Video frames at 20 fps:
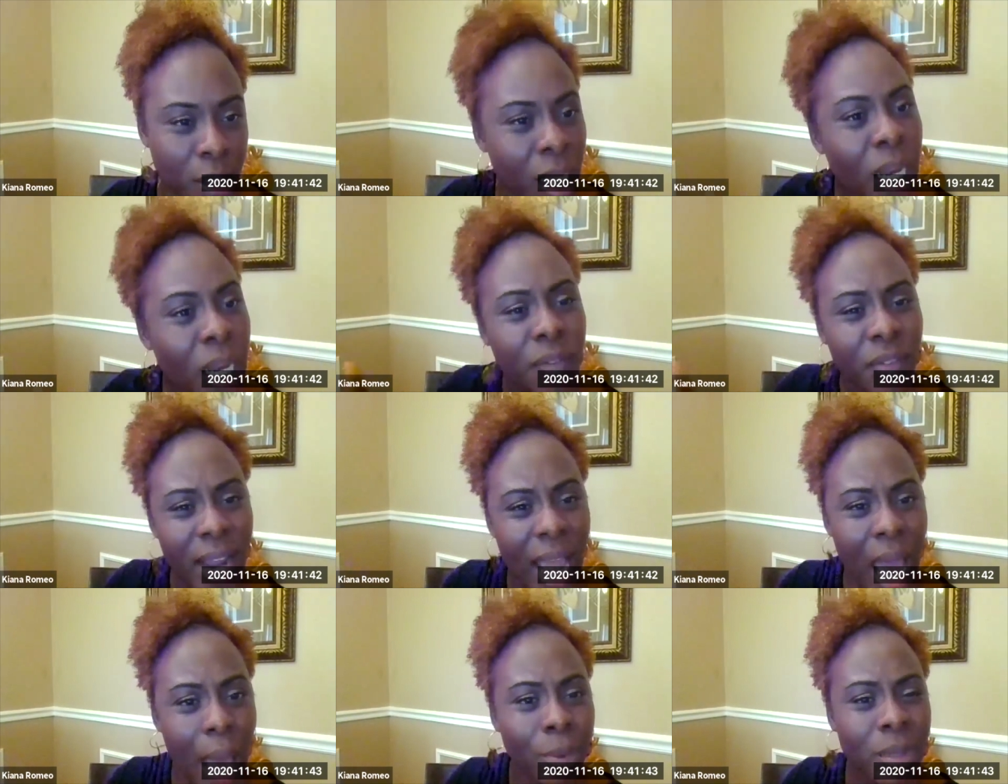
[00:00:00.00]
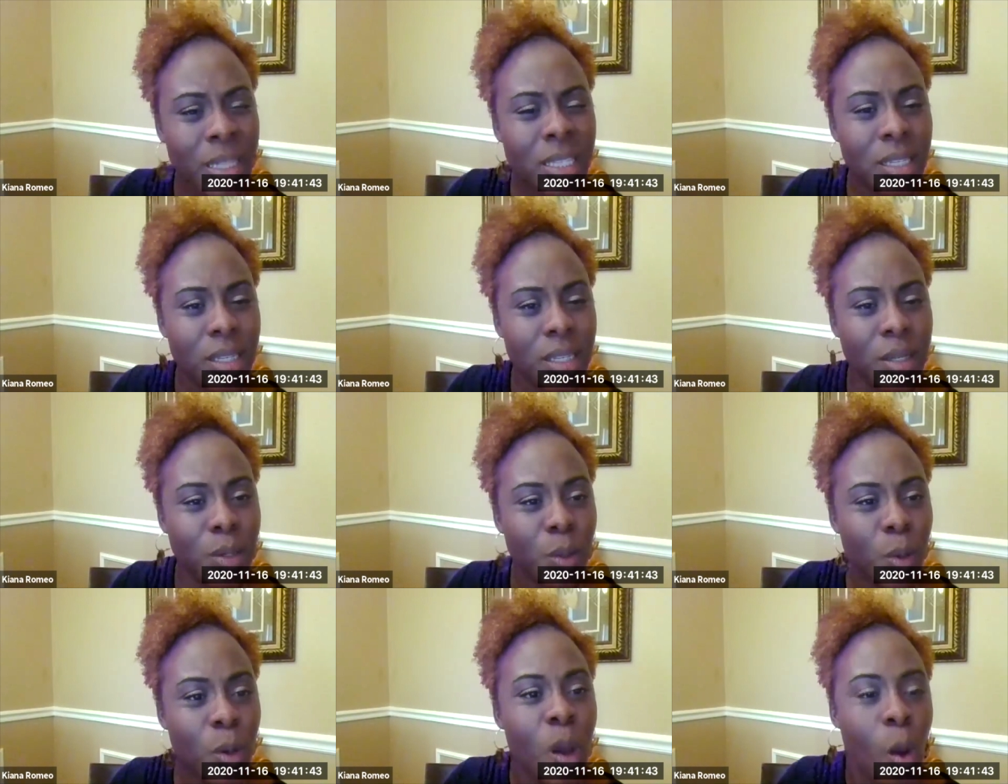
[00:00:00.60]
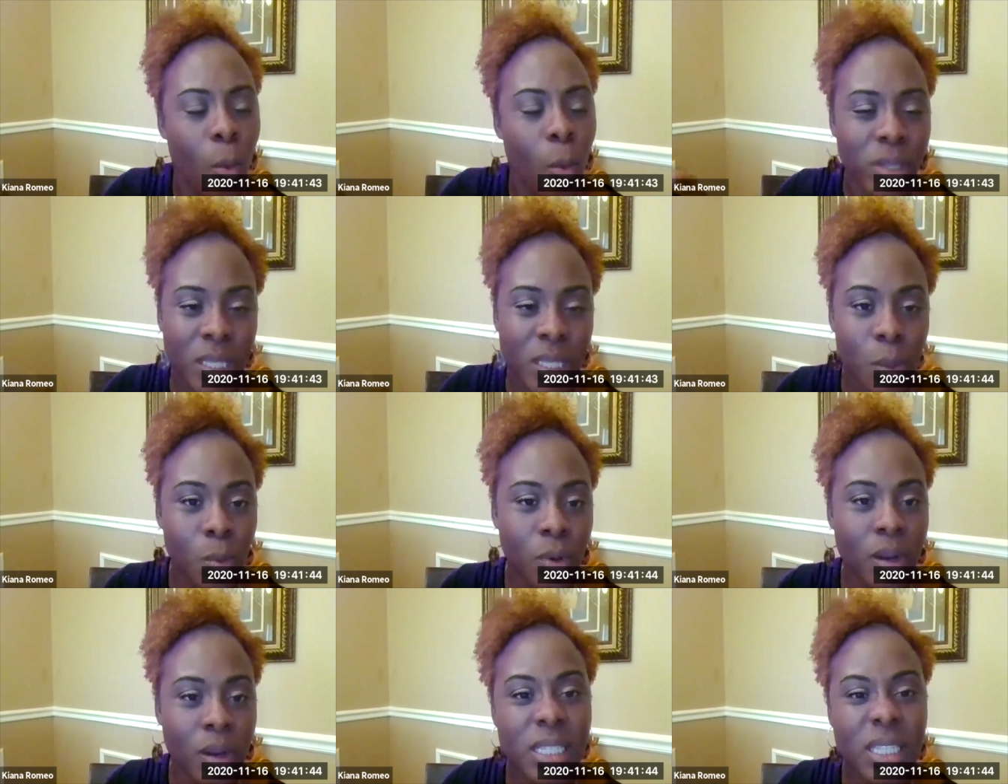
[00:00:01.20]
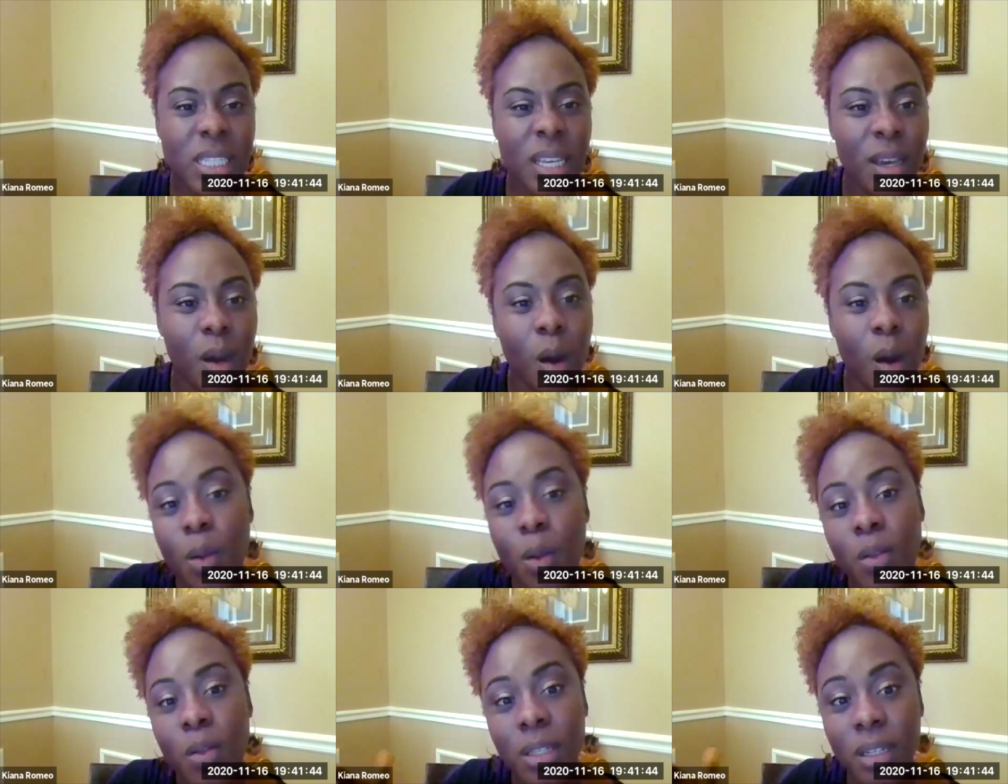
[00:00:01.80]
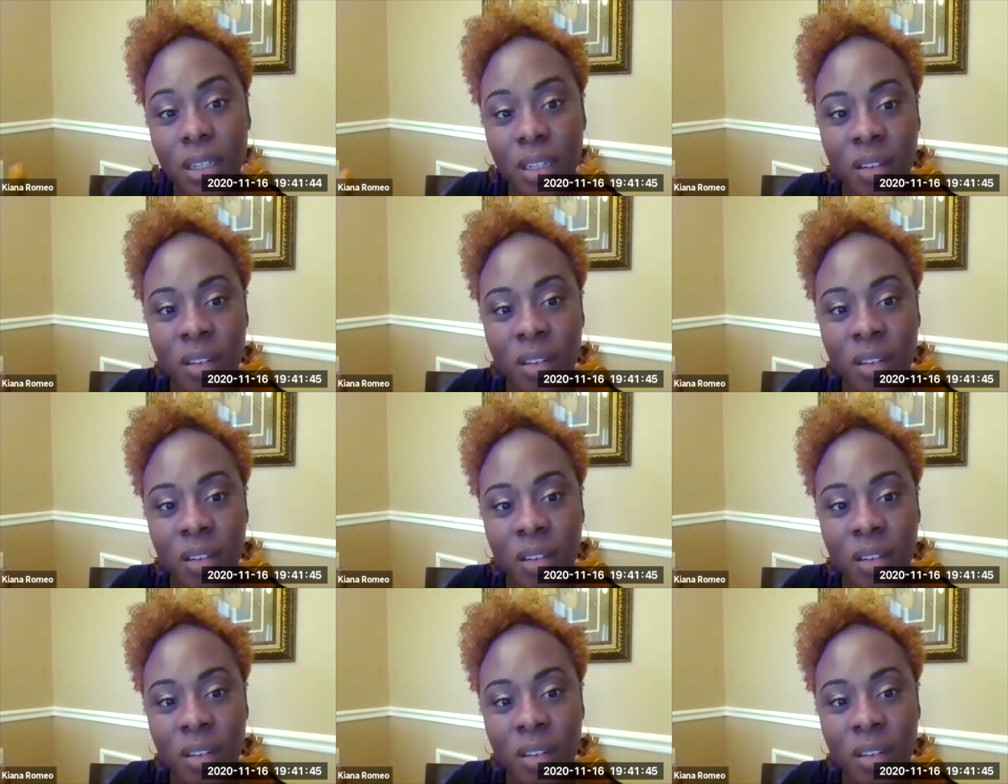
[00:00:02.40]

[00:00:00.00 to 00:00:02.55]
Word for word: That ever happened to you where someone will say, "Oh, you look